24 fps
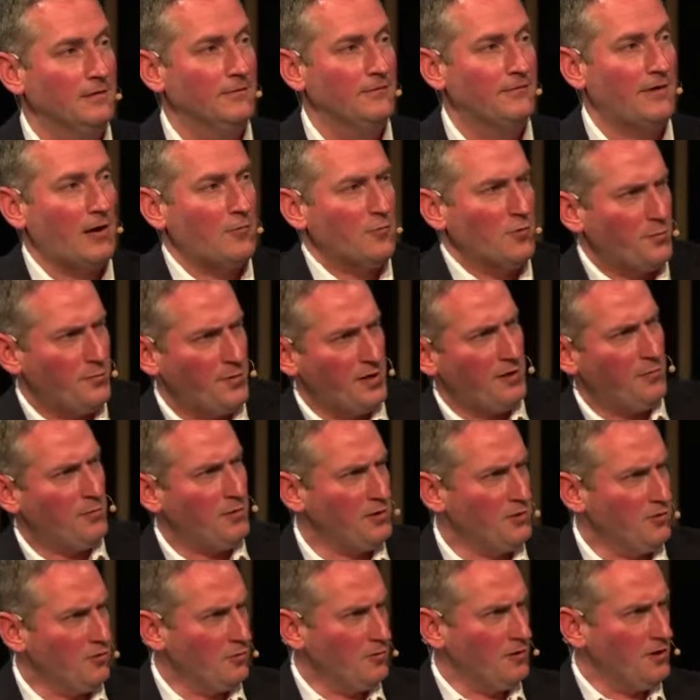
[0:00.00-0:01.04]
That would be
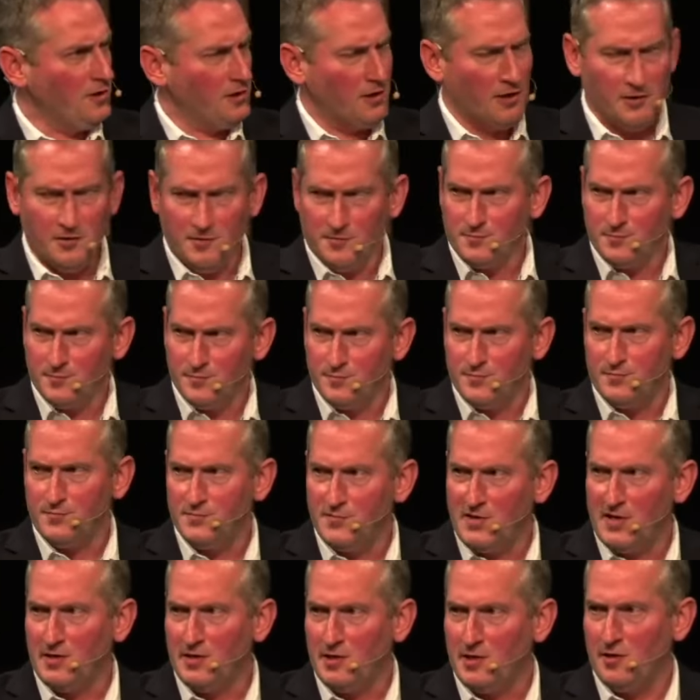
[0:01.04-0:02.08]
when you're
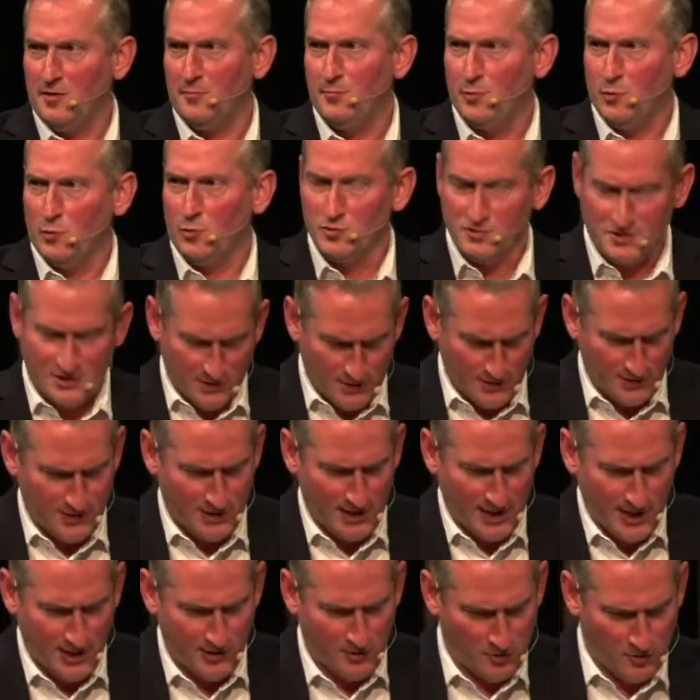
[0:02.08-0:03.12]
taking a pause in the
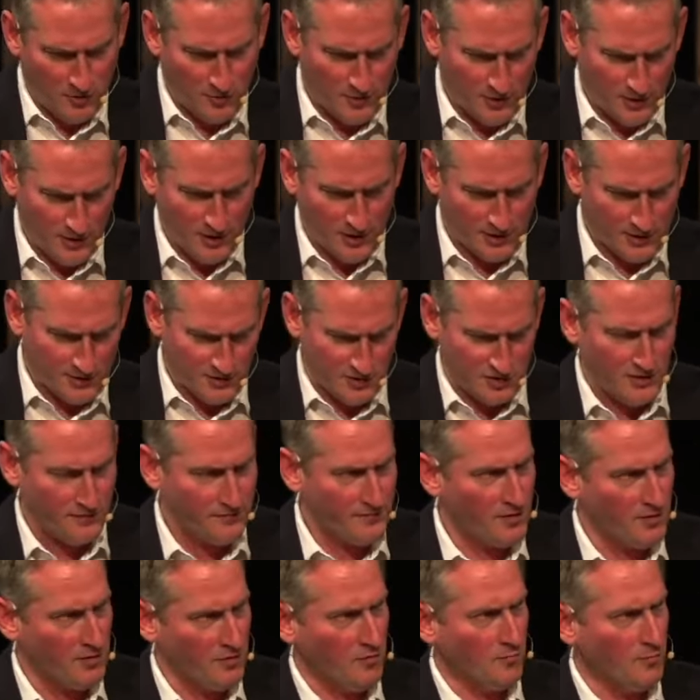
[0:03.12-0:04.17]
day and you're kind of
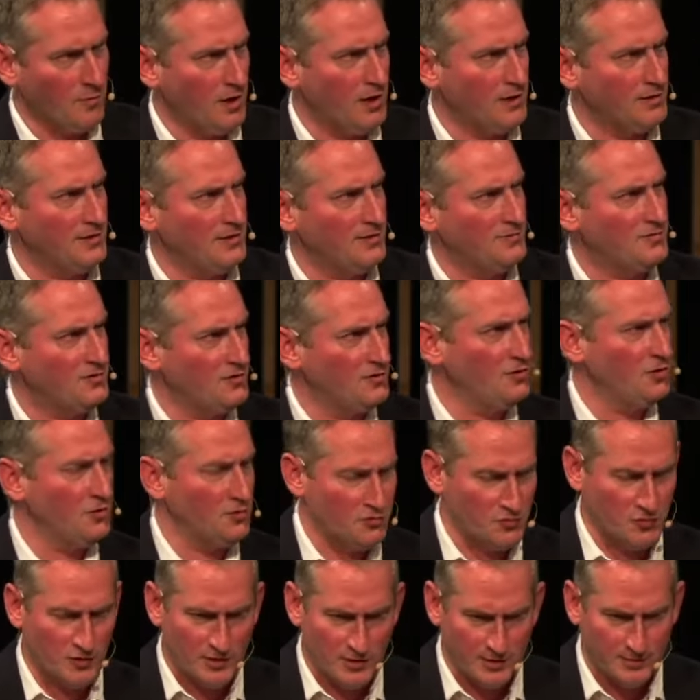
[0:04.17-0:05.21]
shifting your mind into
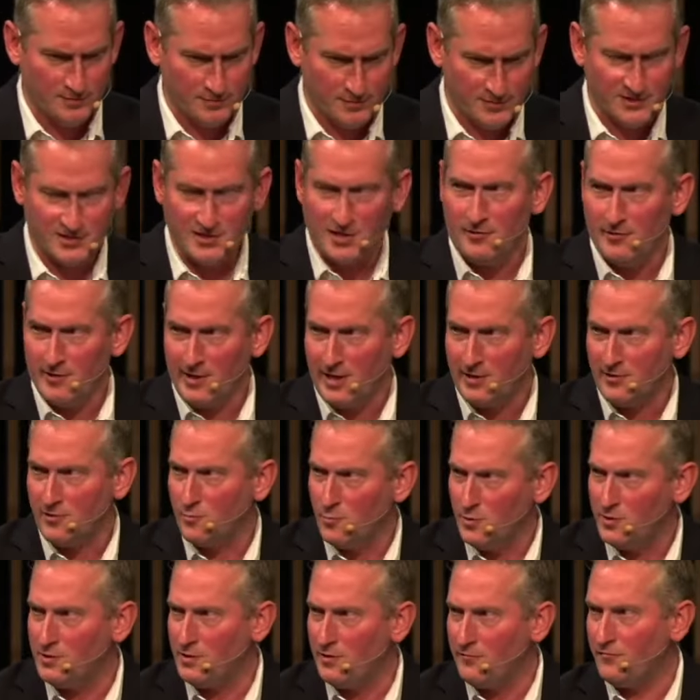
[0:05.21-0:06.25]
neutral and staring out of the
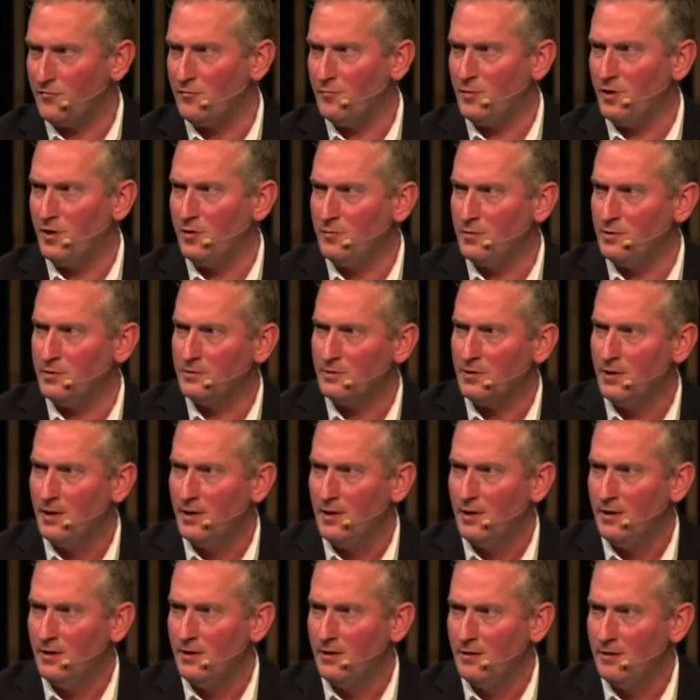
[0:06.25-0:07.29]
window for a moment.
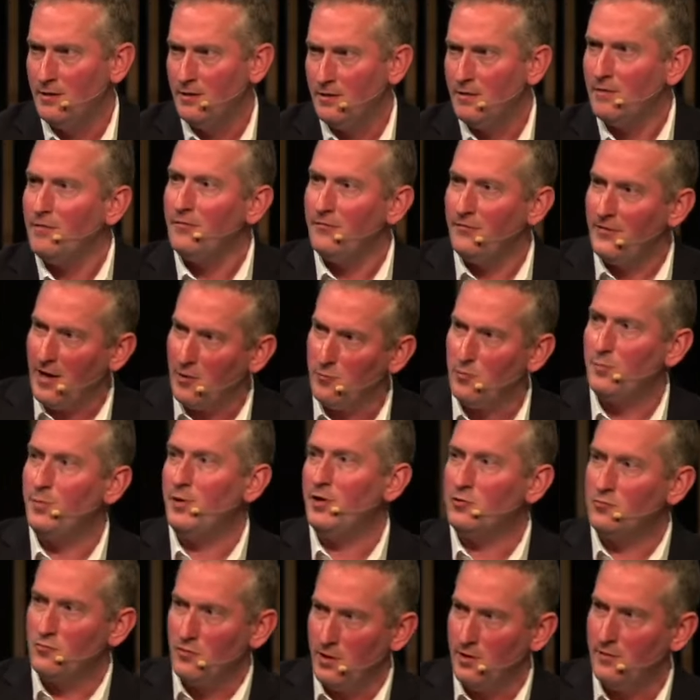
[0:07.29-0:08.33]
That would
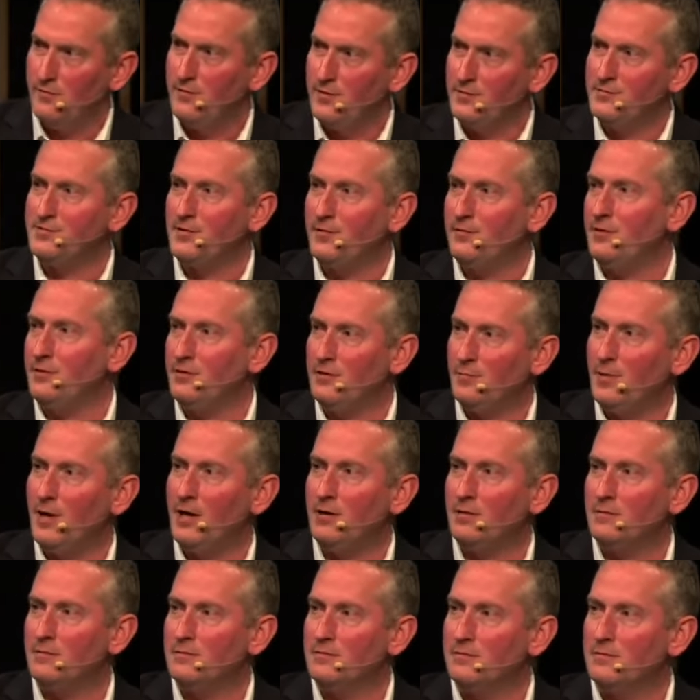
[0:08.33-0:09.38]
be a great thing to think
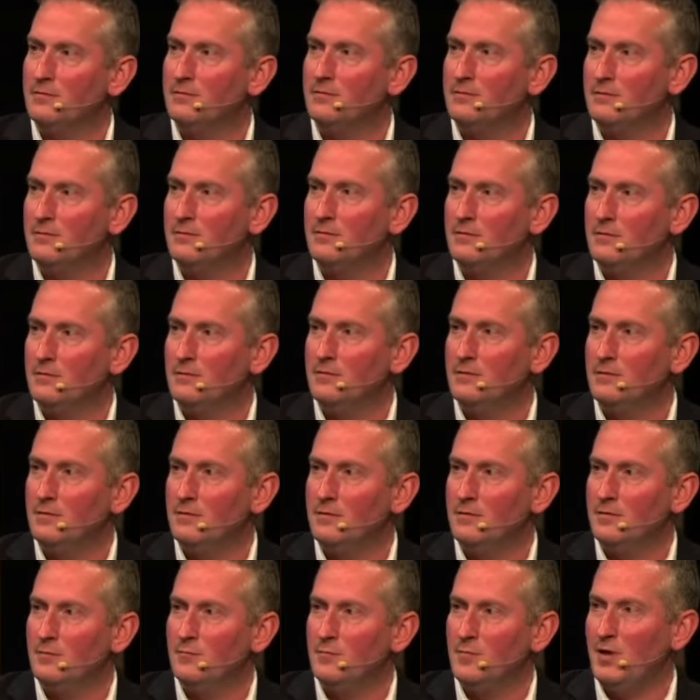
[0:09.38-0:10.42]
about.
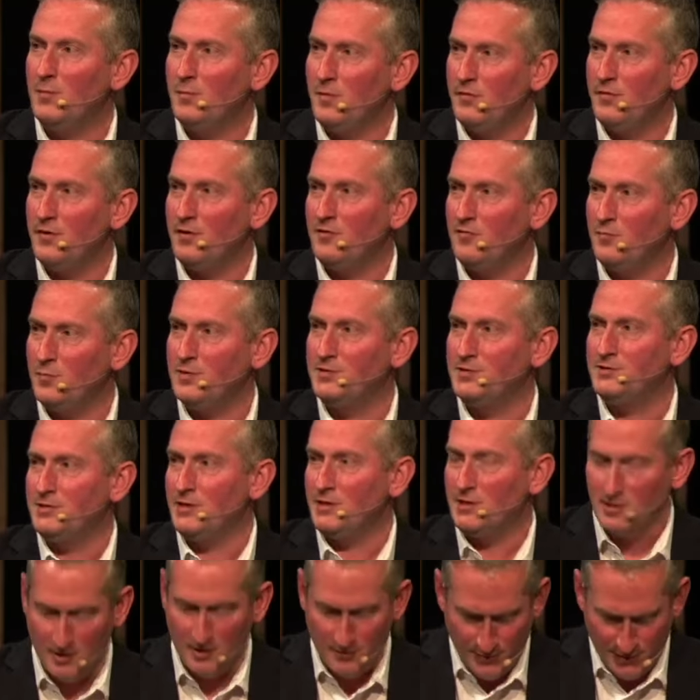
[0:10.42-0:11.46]
Maybe think of
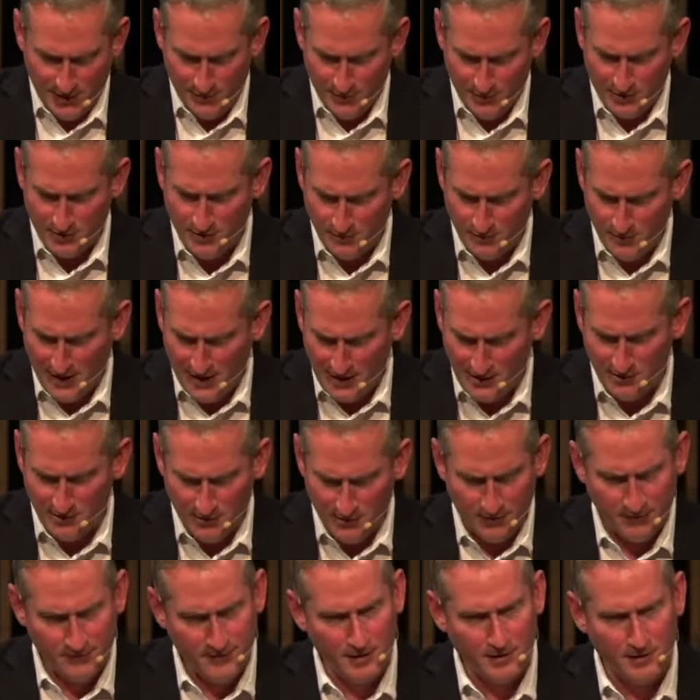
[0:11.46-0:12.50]
particular people at Immanuel
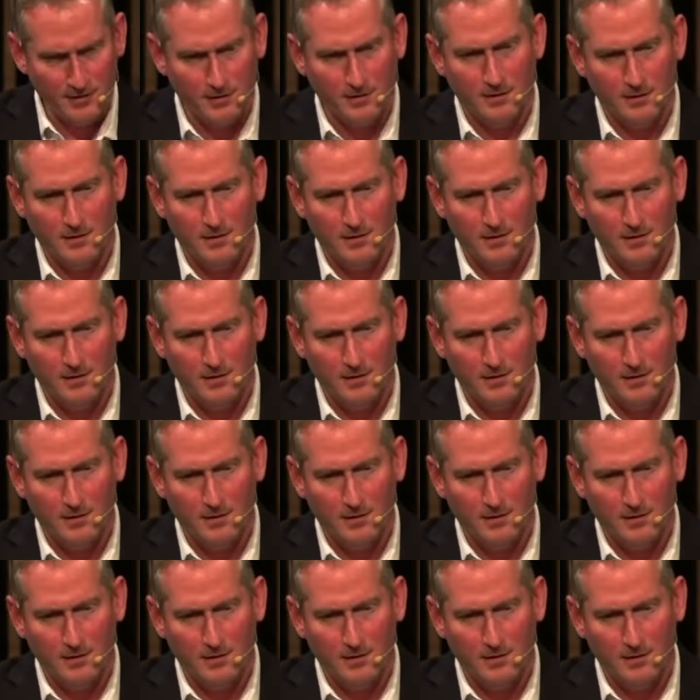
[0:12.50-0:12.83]
and think,